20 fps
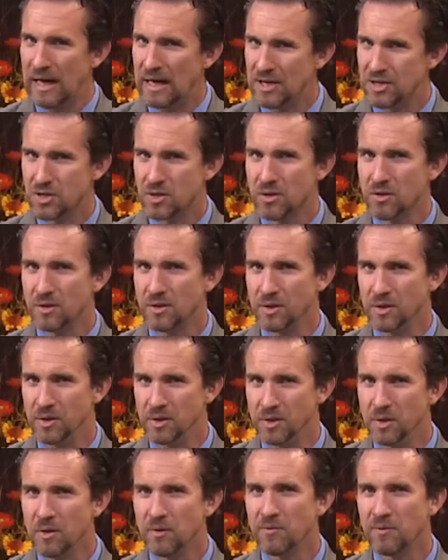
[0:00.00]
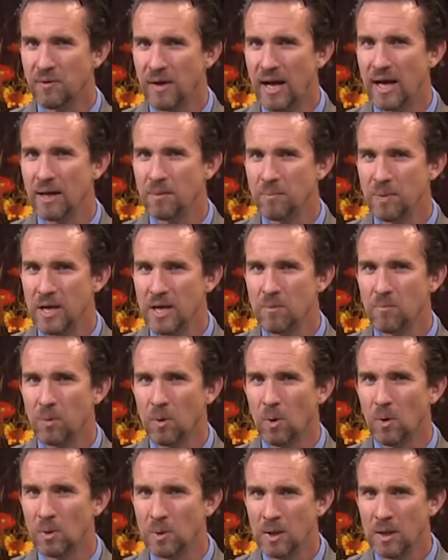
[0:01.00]
I assure you, you'll find
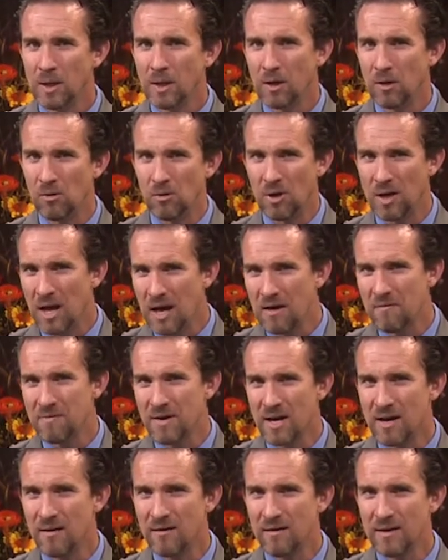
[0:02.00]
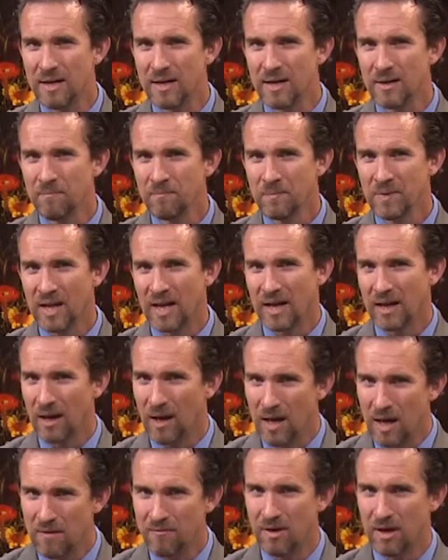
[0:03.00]
people who love God
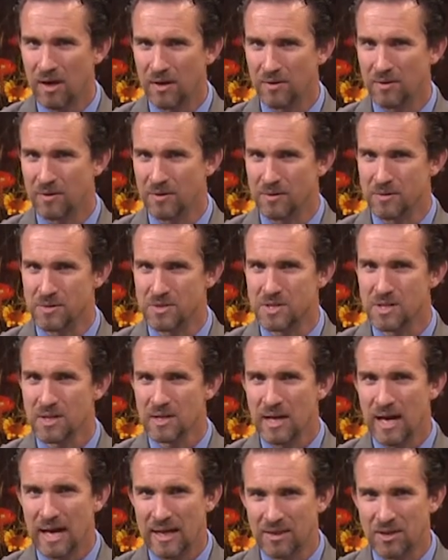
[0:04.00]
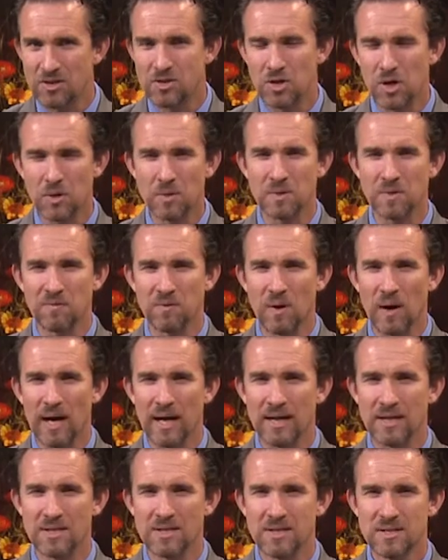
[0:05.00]
and love others at the Church of
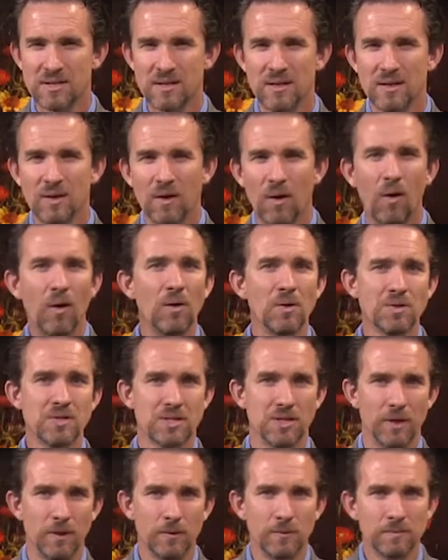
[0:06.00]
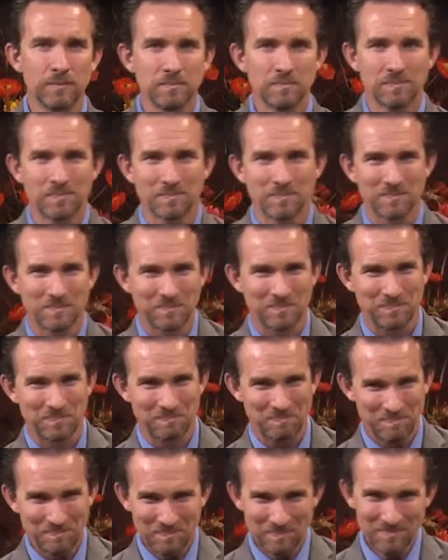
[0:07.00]
Christ. Also,
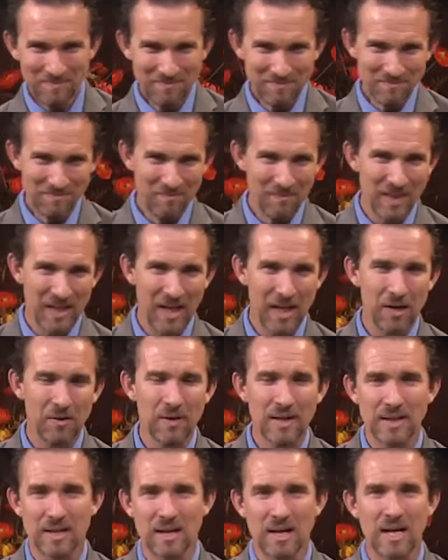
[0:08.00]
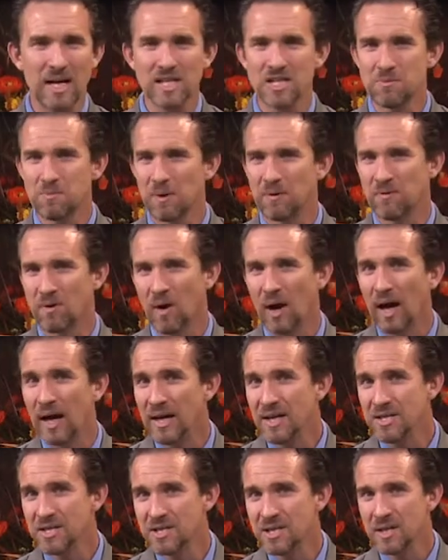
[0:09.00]
here at the Gospel of
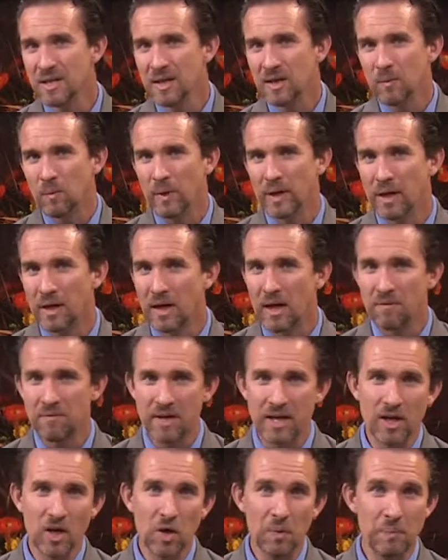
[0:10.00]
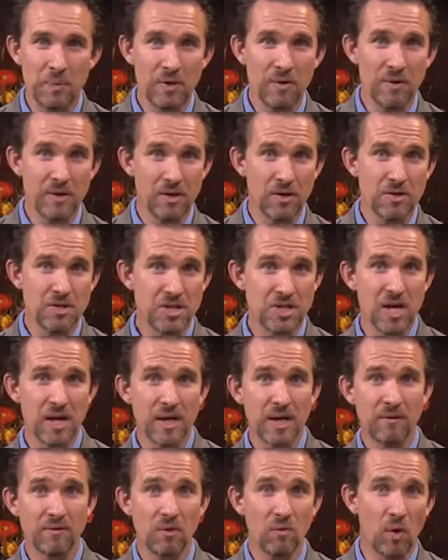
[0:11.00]
Christ, we'd love to help you in your
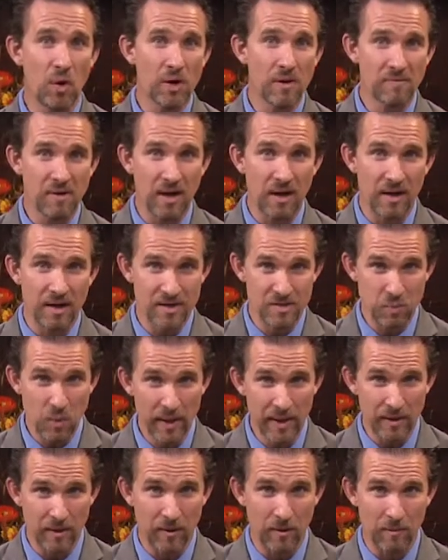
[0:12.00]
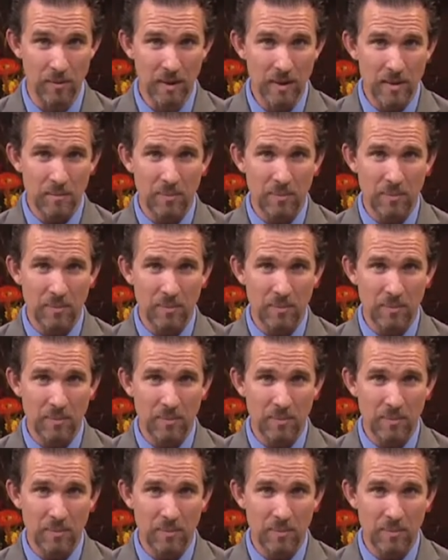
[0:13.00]
study of the Word of God as well.